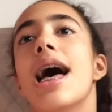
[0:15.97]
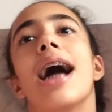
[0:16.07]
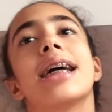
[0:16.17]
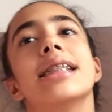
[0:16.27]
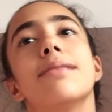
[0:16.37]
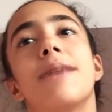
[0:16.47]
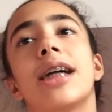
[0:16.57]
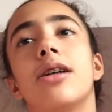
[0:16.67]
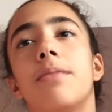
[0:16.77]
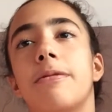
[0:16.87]
Against a
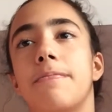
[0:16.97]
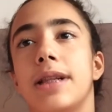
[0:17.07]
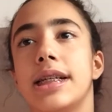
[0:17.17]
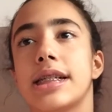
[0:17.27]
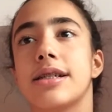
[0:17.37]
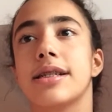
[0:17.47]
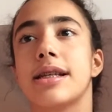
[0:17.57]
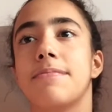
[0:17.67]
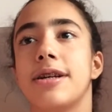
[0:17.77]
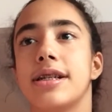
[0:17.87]
backdrop of political
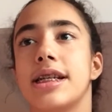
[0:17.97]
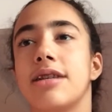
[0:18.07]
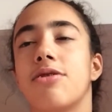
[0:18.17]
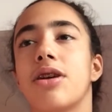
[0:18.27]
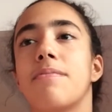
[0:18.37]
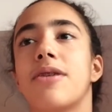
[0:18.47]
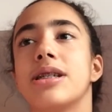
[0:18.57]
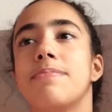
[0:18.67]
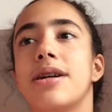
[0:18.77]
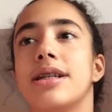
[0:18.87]
stability and growing
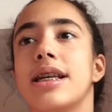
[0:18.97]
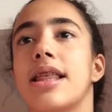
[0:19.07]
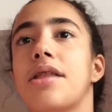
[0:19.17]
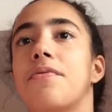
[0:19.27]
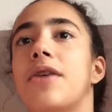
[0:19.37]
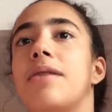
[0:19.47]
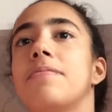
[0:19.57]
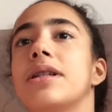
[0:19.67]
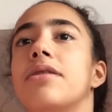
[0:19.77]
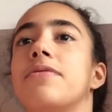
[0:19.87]
prosperity, the
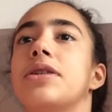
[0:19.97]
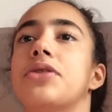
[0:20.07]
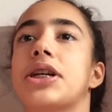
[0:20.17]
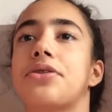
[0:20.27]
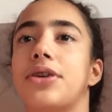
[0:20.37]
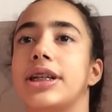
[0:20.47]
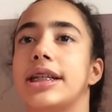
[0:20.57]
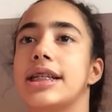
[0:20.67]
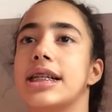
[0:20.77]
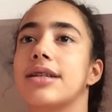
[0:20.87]
development of new
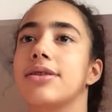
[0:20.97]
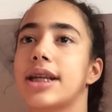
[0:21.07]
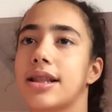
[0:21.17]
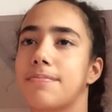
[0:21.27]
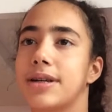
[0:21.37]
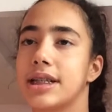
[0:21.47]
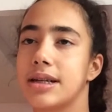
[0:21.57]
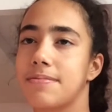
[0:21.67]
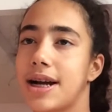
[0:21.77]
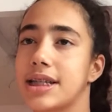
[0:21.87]
technologies, including the
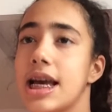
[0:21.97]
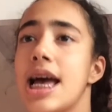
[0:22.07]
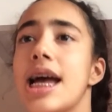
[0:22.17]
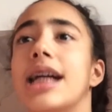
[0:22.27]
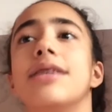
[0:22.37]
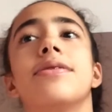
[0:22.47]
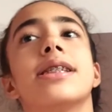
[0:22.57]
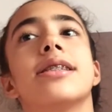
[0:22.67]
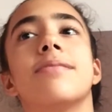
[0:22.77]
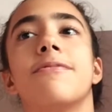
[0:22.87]
printing press, a new
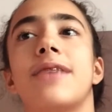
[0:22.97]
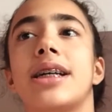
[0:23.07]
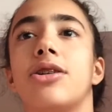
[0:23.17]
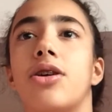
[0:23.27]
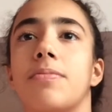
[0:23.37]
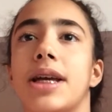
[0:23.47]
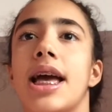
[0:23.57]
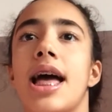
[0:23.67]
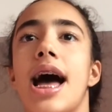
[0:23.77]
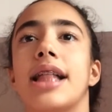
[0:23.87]
system of astronomy,
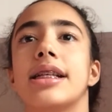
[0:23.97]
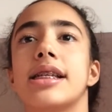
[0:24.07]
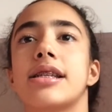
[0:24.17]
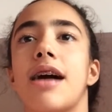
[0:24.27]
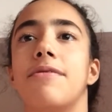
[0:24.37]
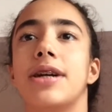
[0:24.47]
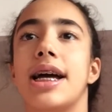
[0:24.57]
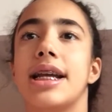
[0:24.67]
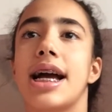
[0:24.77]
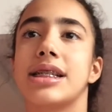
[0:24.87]
and the discovery
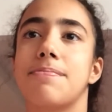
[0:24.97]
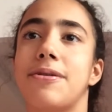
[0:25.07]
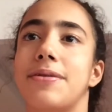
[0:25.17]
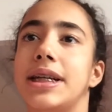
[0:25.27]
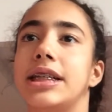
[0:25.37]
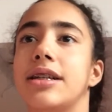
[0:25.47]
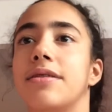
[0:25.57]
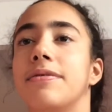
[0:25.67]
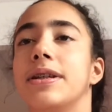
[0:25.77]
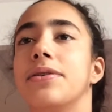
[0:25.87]
and exploration
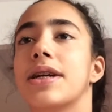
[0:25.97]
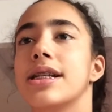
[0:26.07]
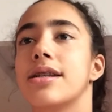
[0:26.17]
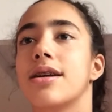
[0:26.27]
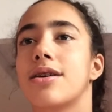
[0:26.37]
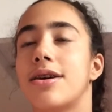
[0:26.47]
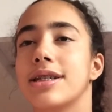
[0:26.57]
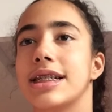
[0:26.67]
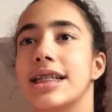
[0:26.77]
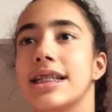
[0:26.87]
of new
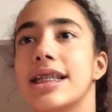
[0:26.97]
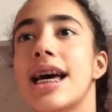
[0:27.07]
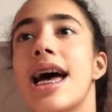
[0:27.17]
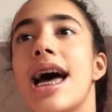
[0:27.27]
continents,